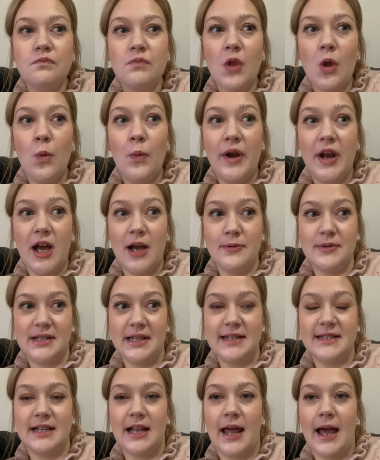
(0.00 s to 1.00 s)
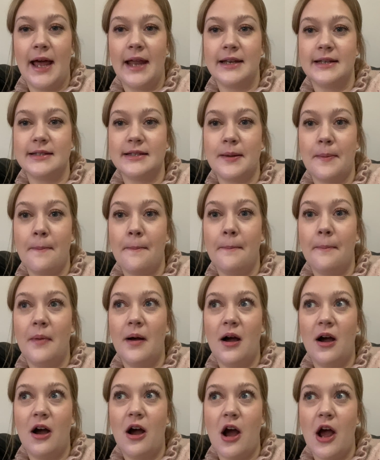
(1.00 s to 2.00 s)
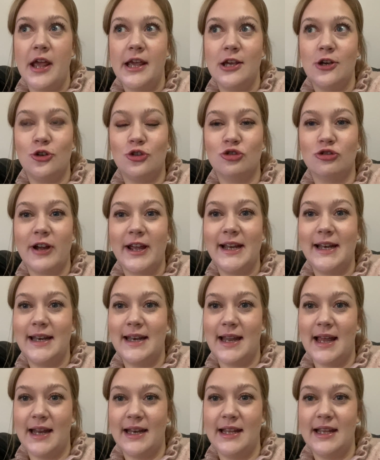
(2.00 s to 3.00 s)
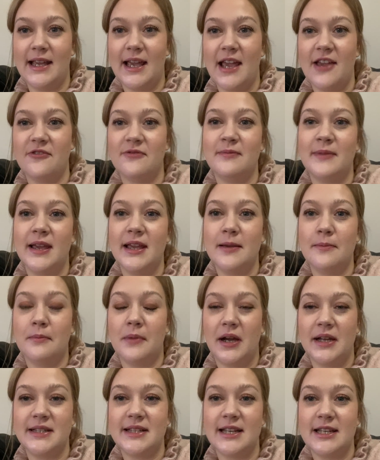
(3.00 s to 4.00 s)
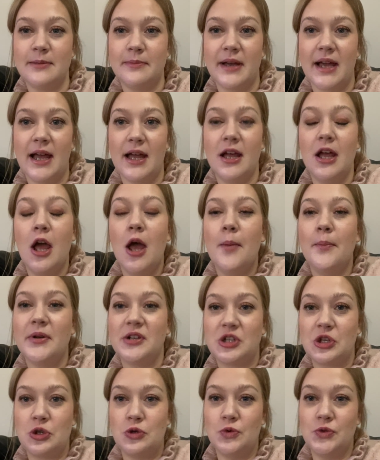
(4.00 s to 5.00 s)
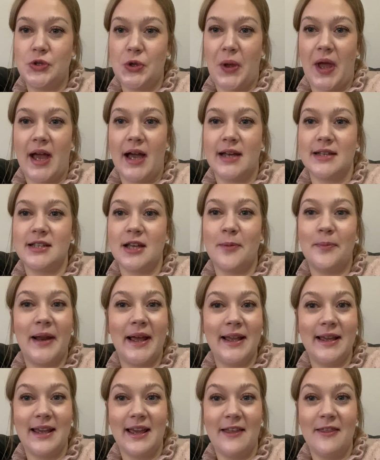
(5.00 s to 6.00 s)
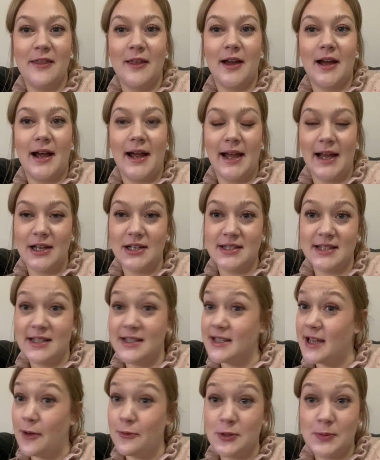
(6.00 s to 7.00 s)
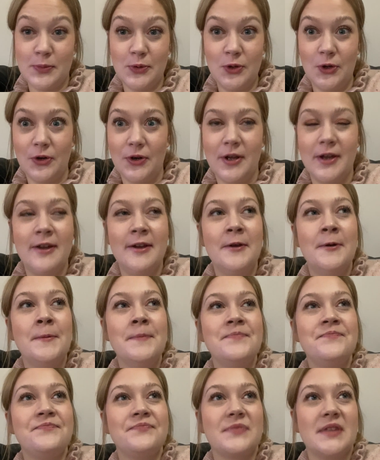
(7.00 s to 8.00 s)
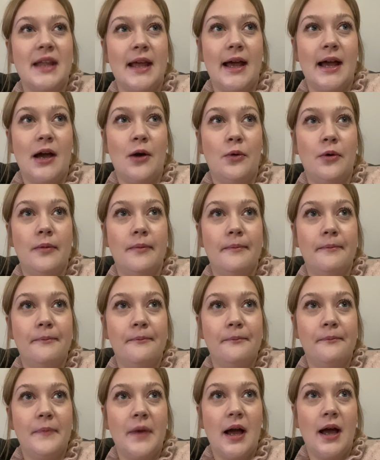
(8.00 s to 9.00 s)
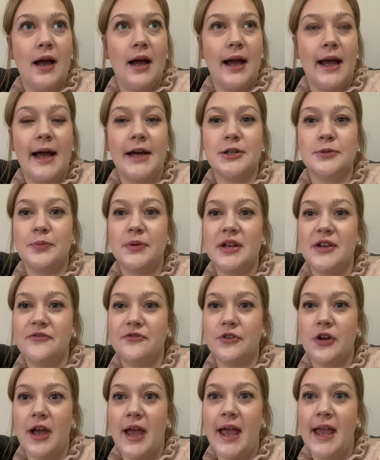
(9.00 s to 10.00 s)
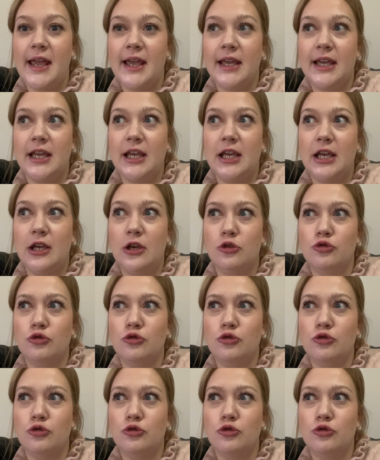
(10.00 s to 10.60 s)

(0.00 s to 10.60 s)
when I was little, and my great nanny gave me my teddy bear, but I also had a blanket that I had since I was born. Now, I had a bit of a